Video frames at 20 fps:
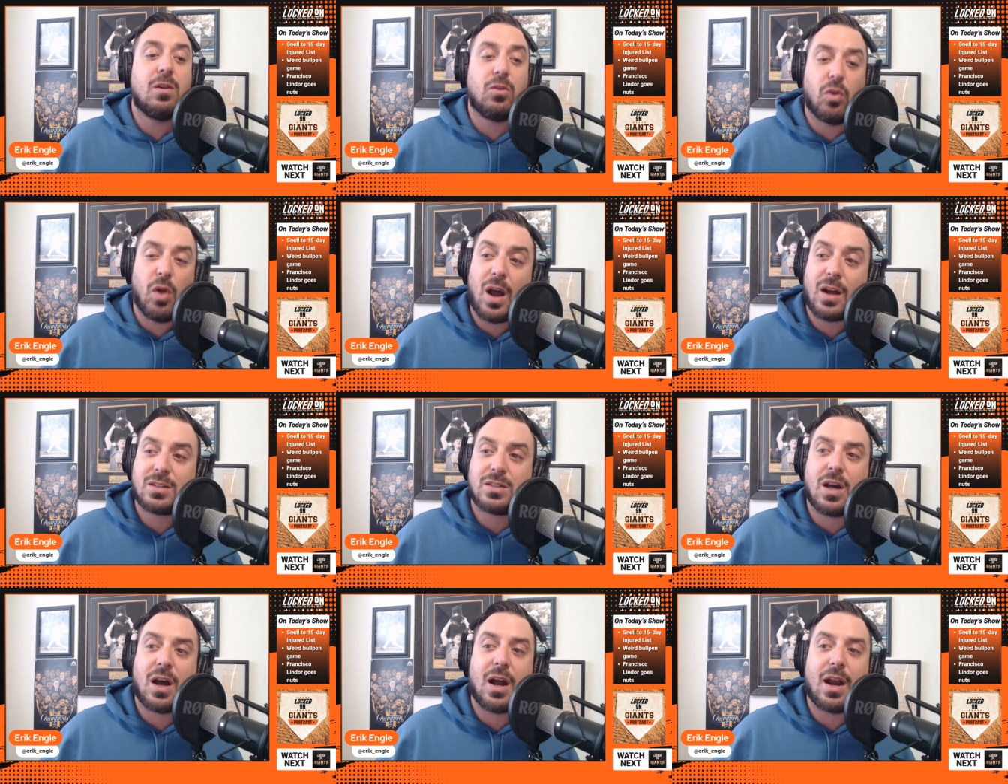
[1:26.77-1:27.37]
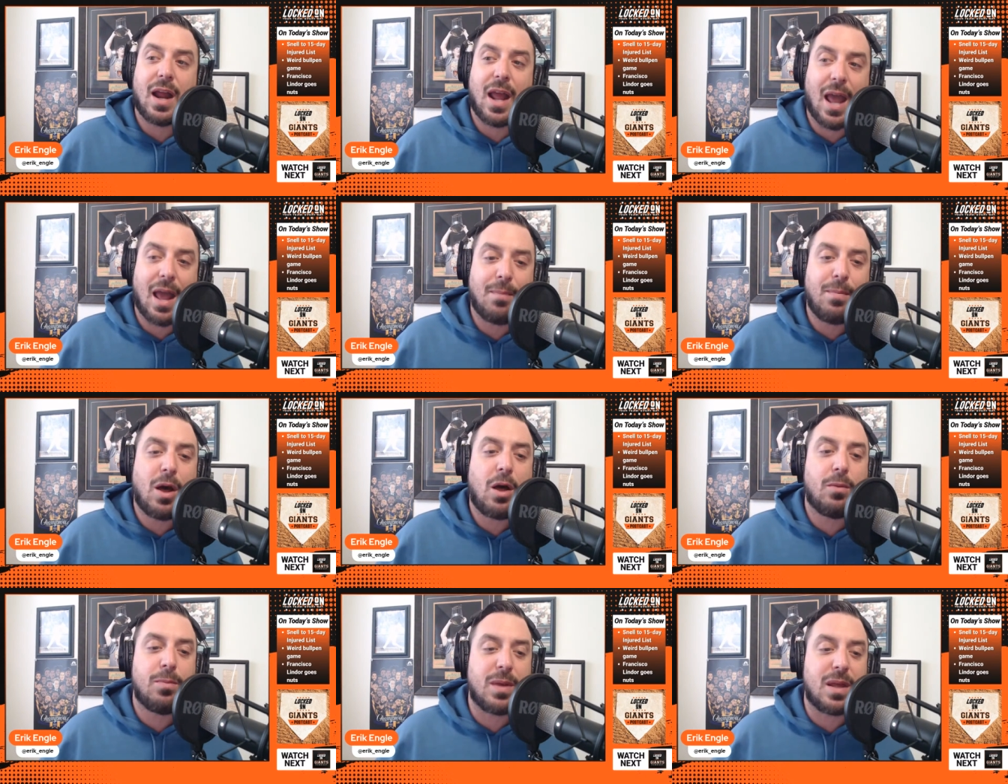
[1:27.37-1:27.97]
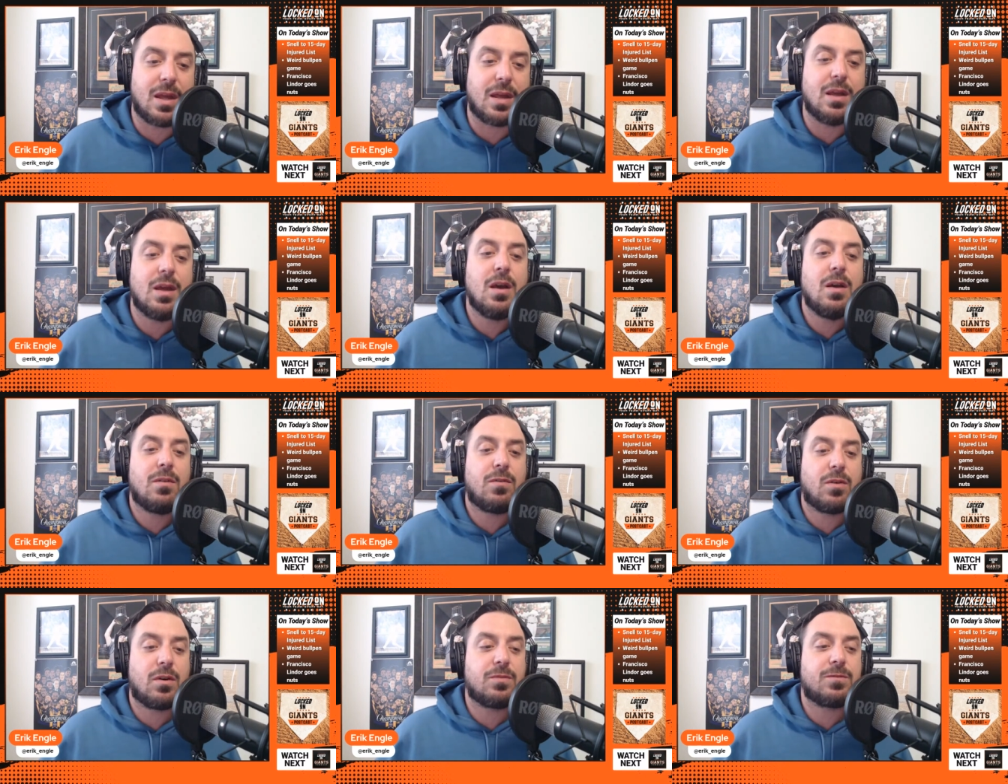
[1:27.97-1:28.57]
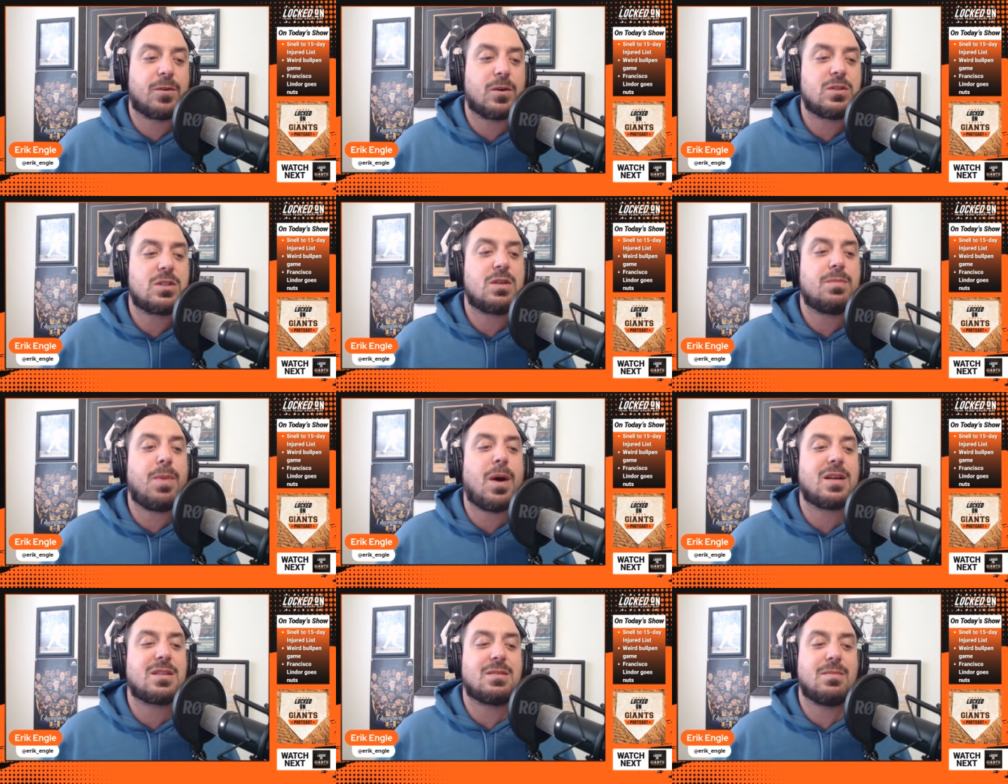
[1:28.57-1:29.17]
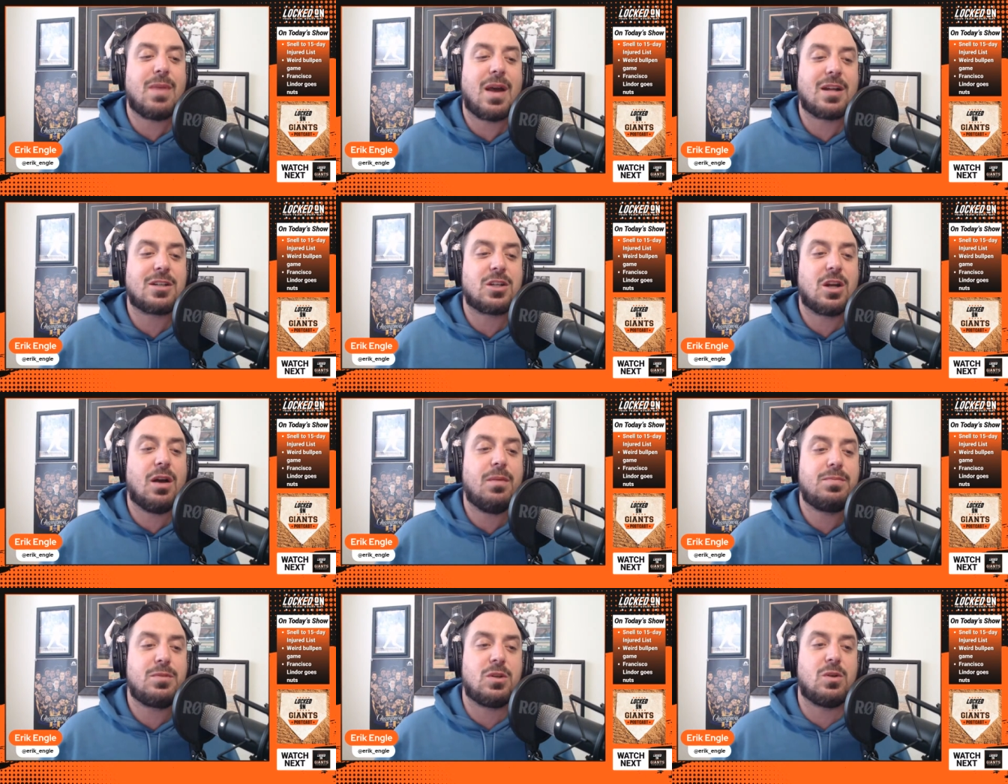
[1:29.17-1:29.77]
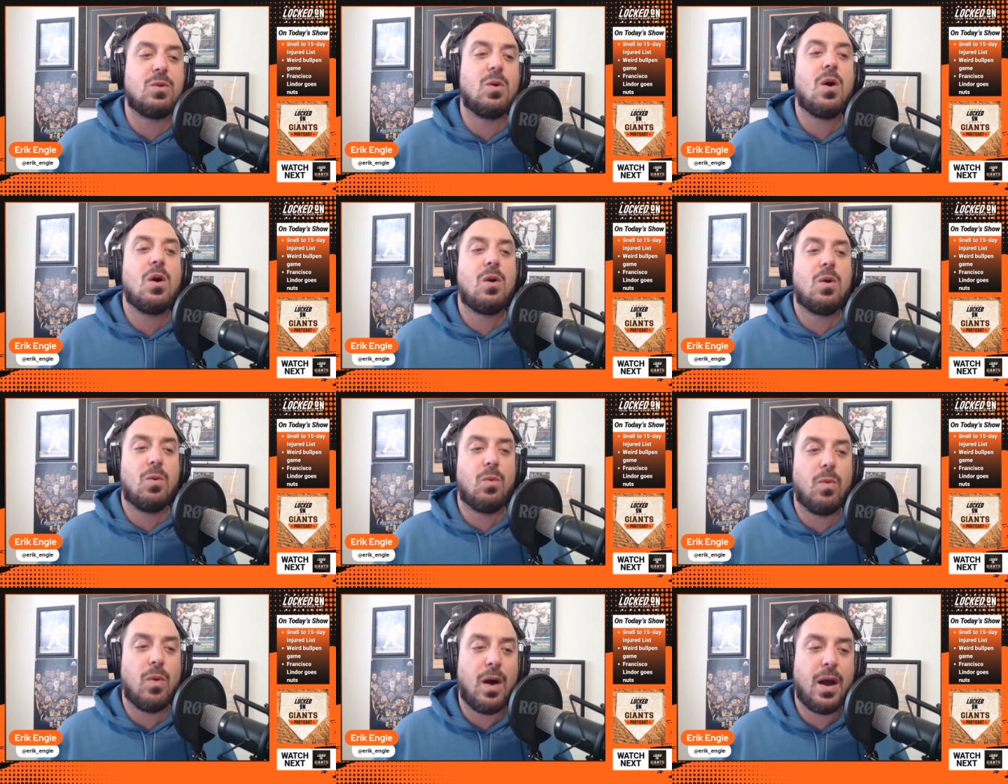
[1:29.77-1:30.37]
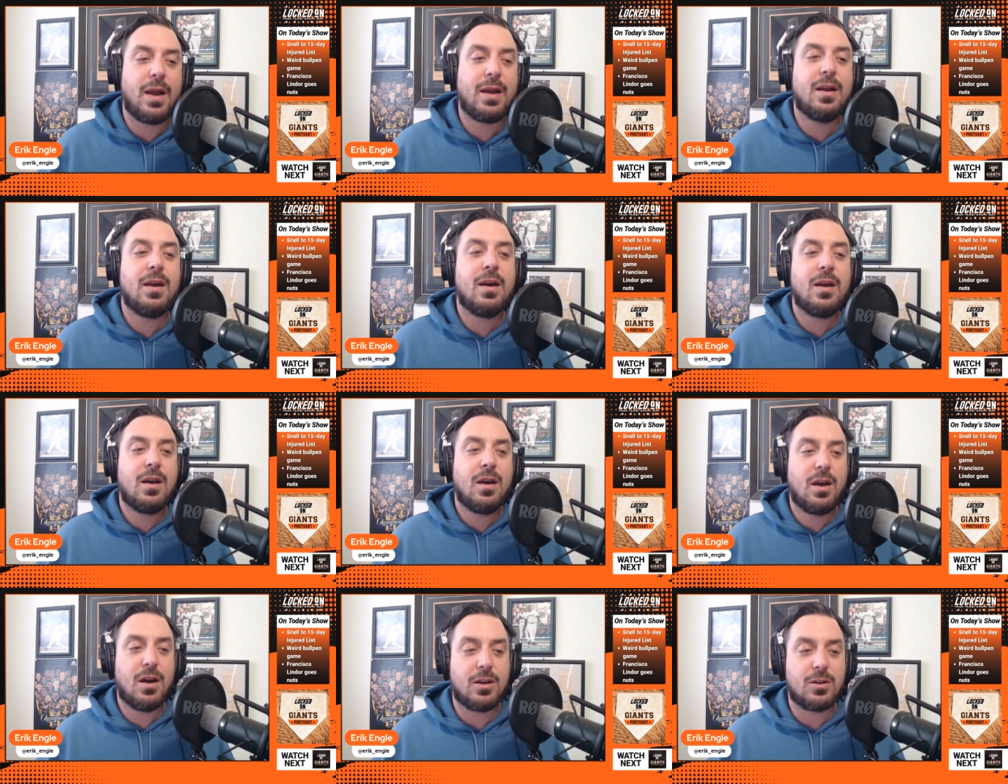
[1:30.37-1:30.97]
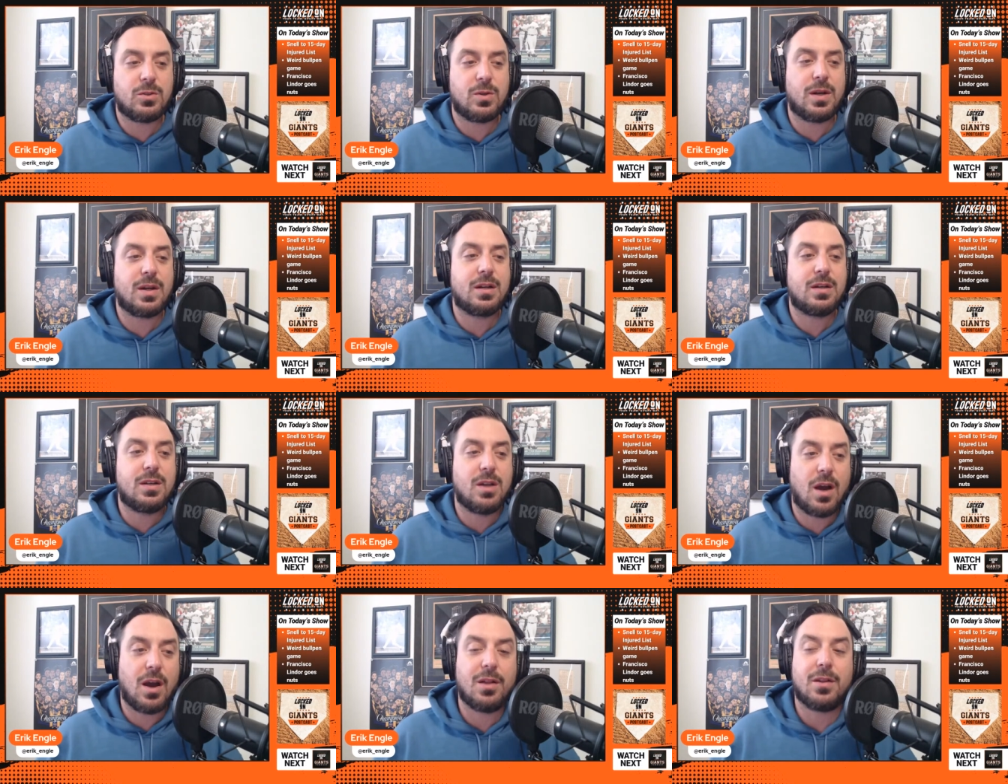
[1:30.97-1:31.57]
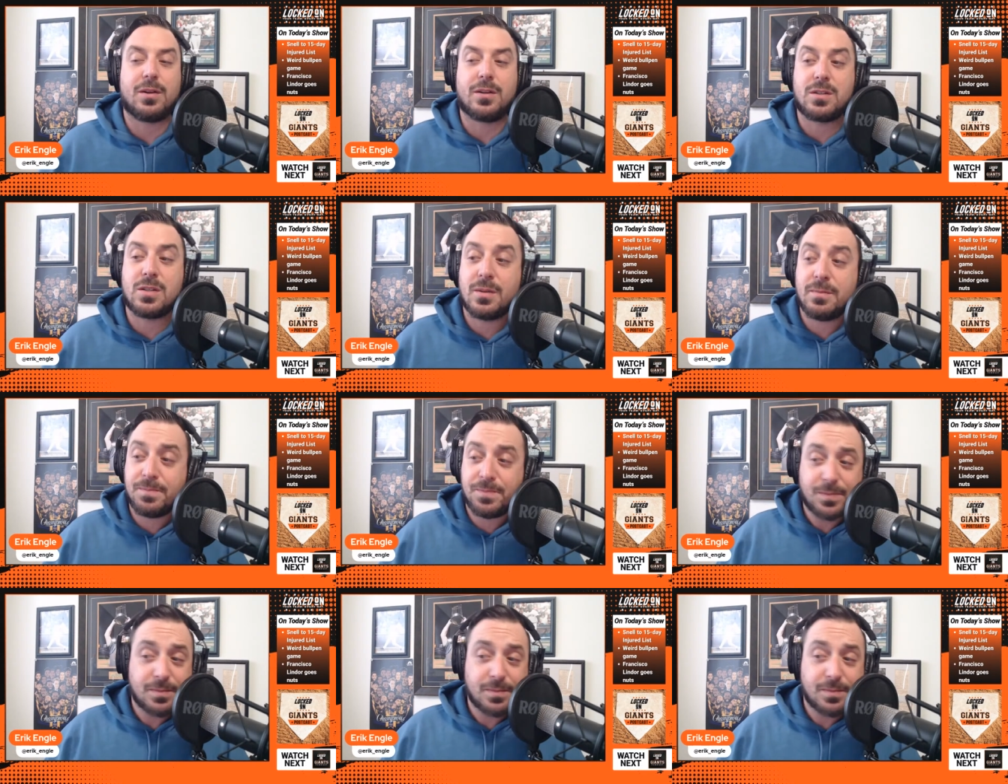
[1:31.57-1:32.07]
LOCKEDONMLB for a first deposit match up to $100.